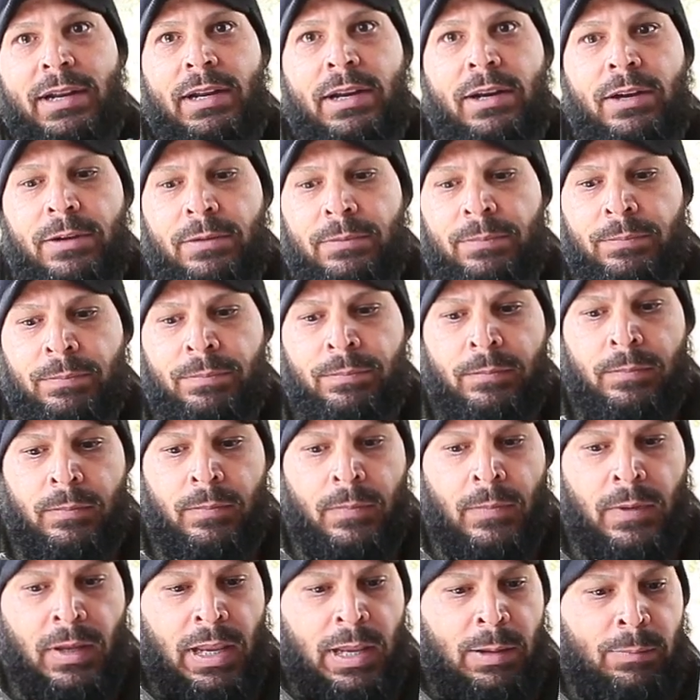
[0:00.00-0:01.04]
in there
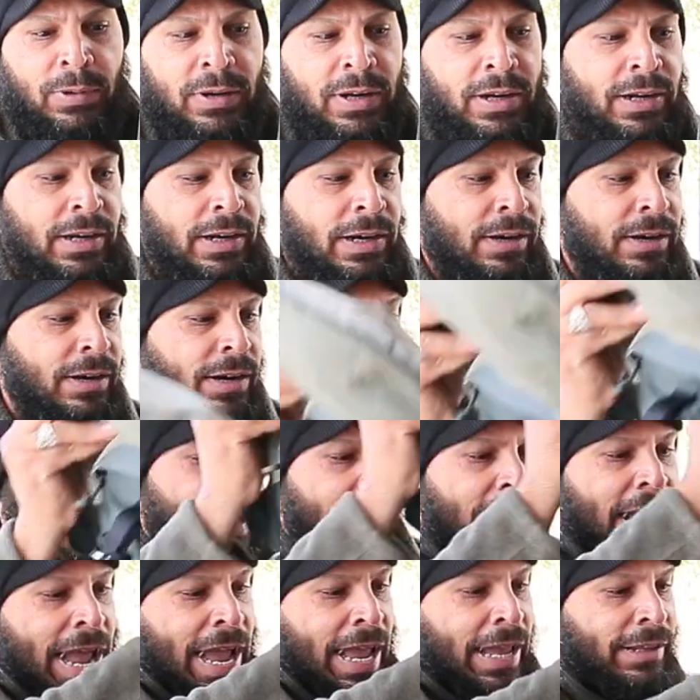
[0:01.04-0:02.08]
and put it in there.
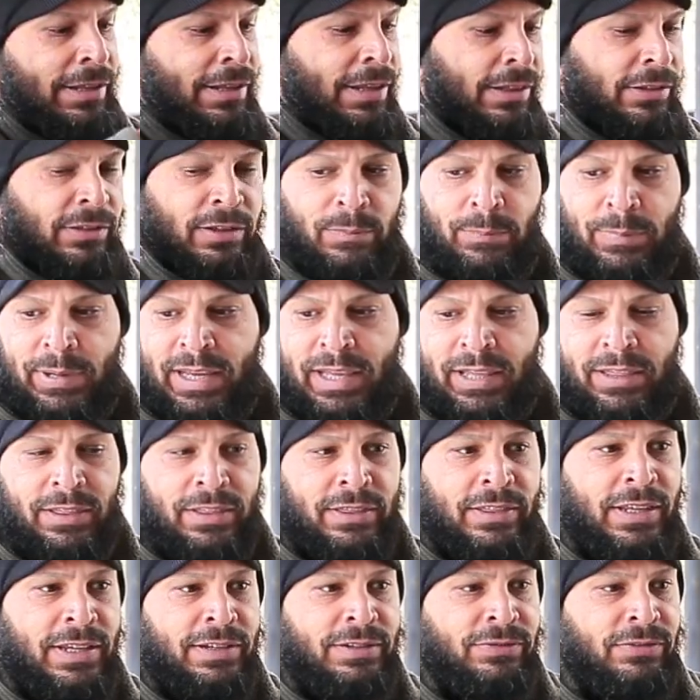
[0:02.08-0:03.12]
I, to me,
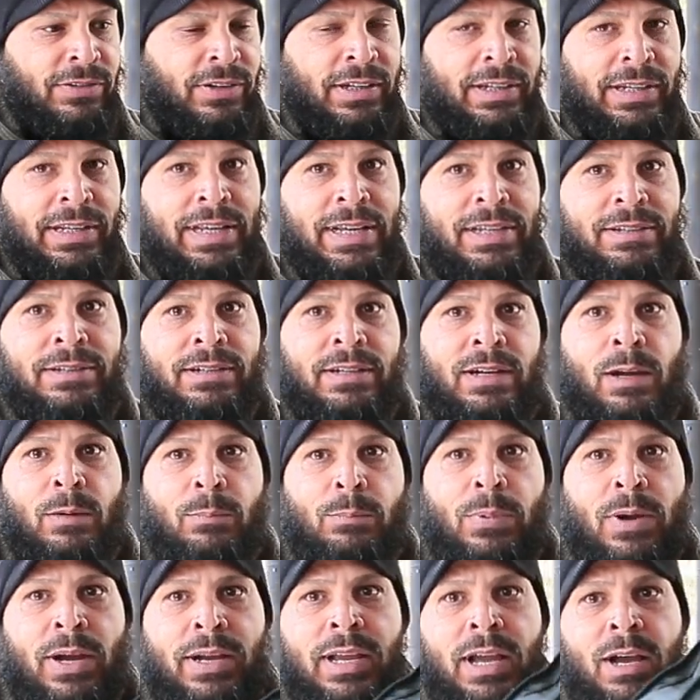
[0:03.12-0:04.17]
this really isn't a
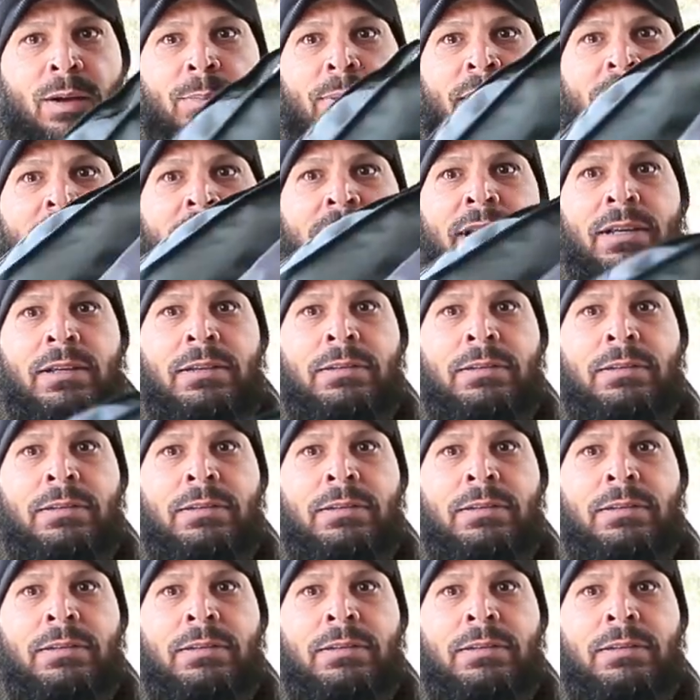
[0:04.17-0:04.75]
bug out bag.